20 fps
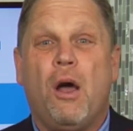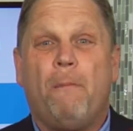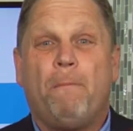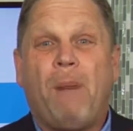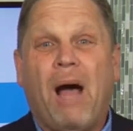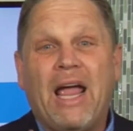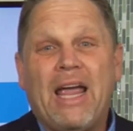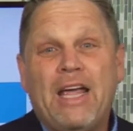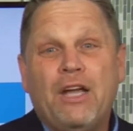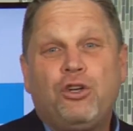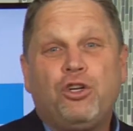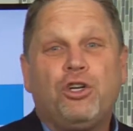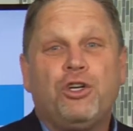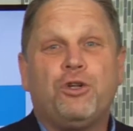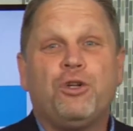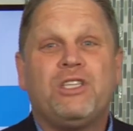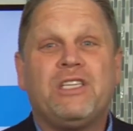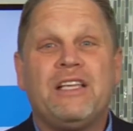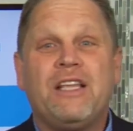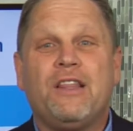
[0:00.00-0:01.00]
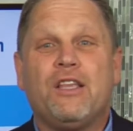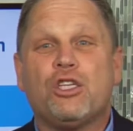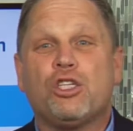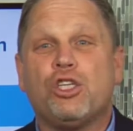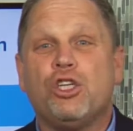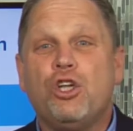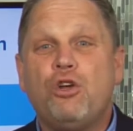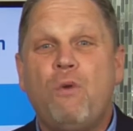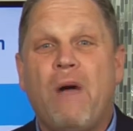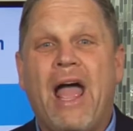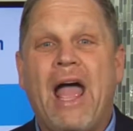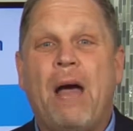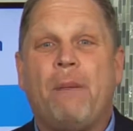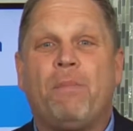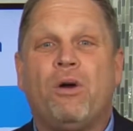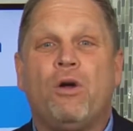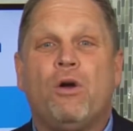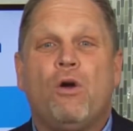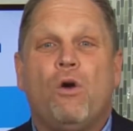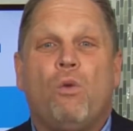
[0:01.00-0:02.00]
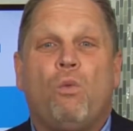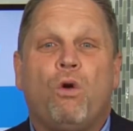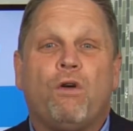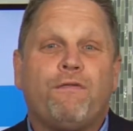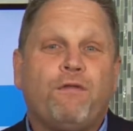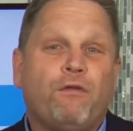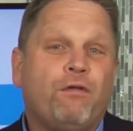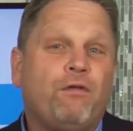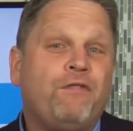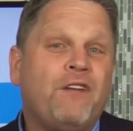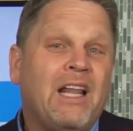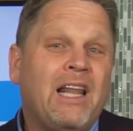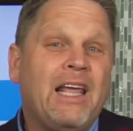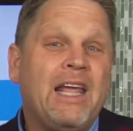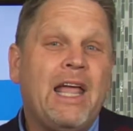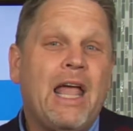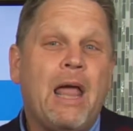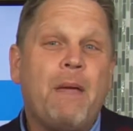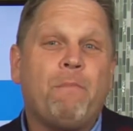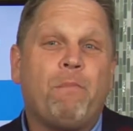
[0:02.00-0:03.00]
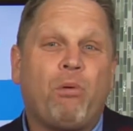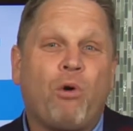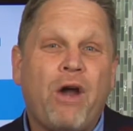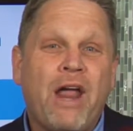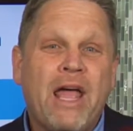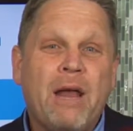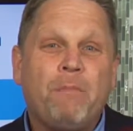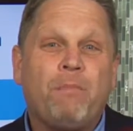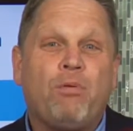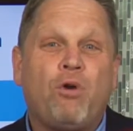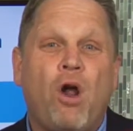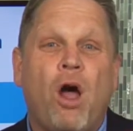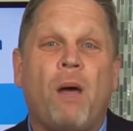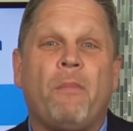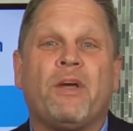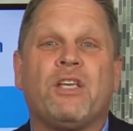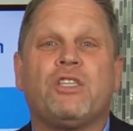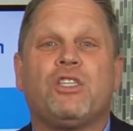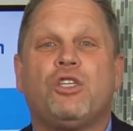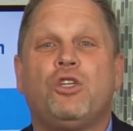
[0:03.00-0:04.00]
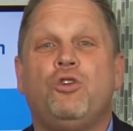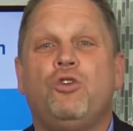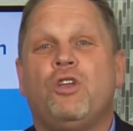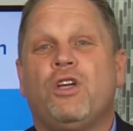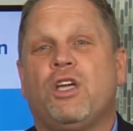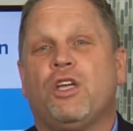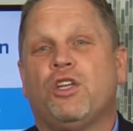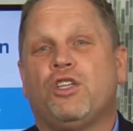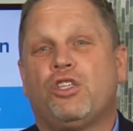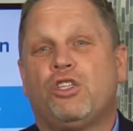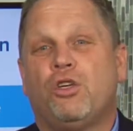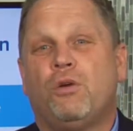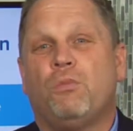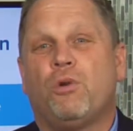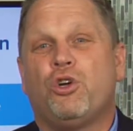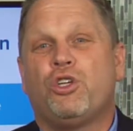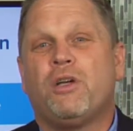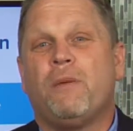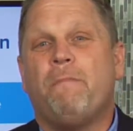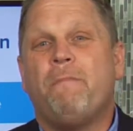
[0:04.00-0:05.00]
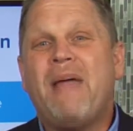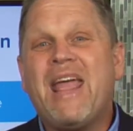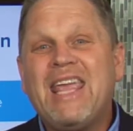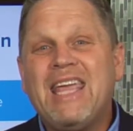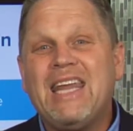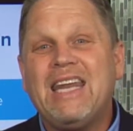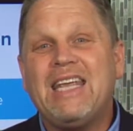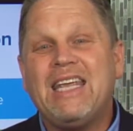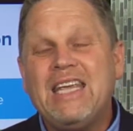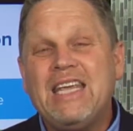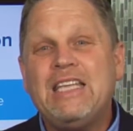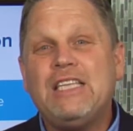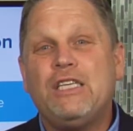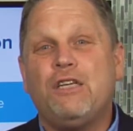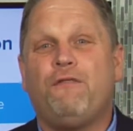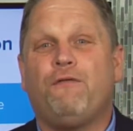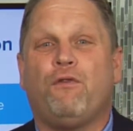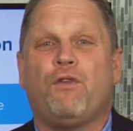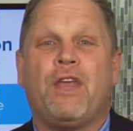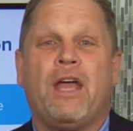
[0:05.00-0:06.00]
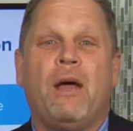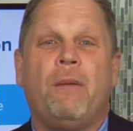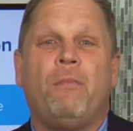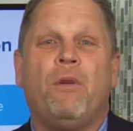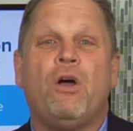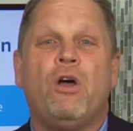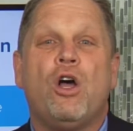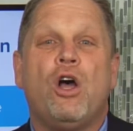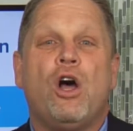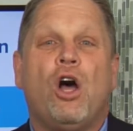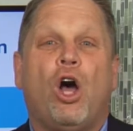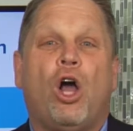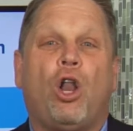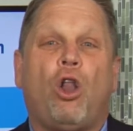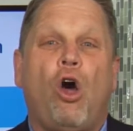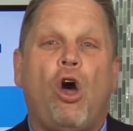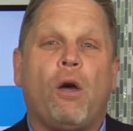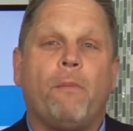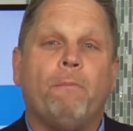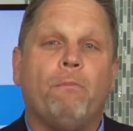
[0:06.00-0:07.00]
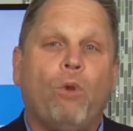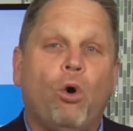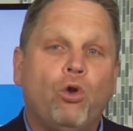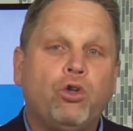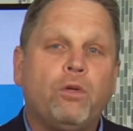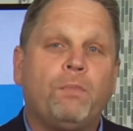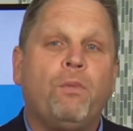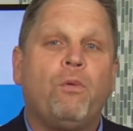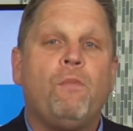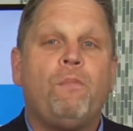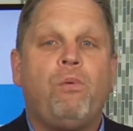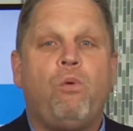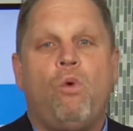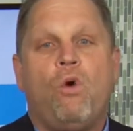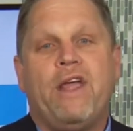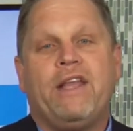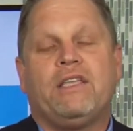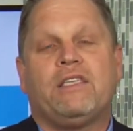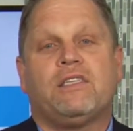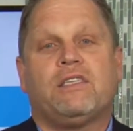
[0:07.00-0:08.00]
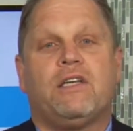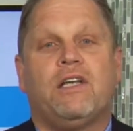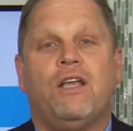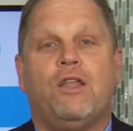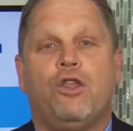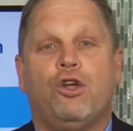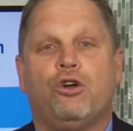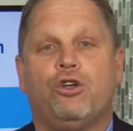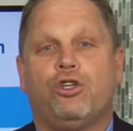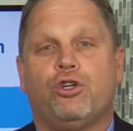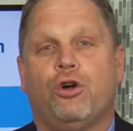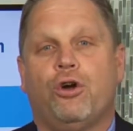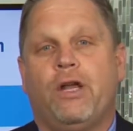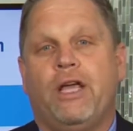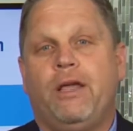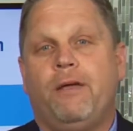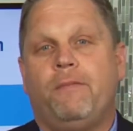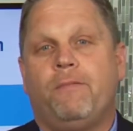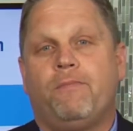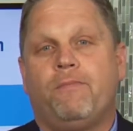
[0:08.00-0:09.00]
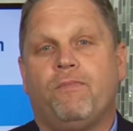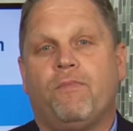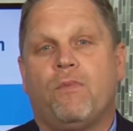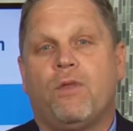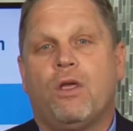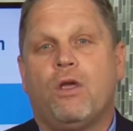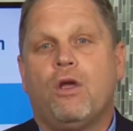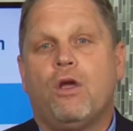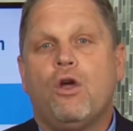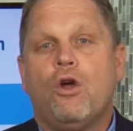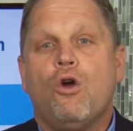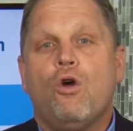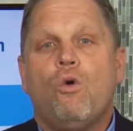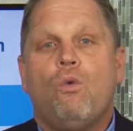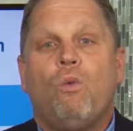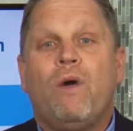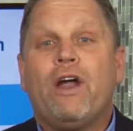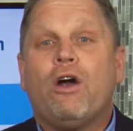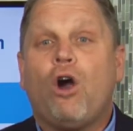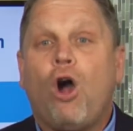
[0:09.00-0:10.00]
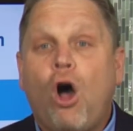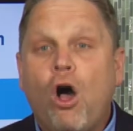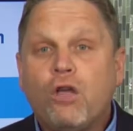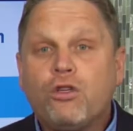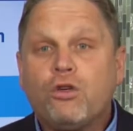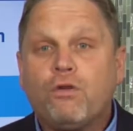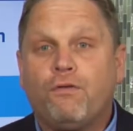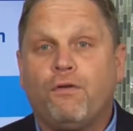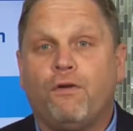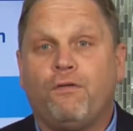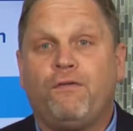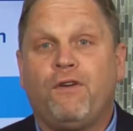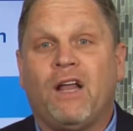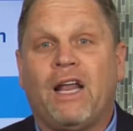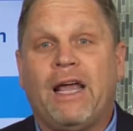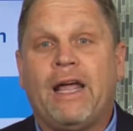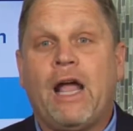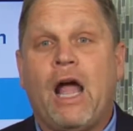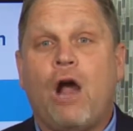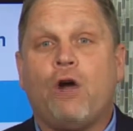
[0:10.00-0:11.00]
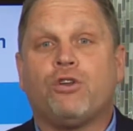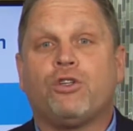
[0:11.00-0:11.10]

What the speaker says: By introducing this new app, we're fulfilling a brand promise to the consumer to make it easy for them along multiple points in their journey. We are also fulfilling our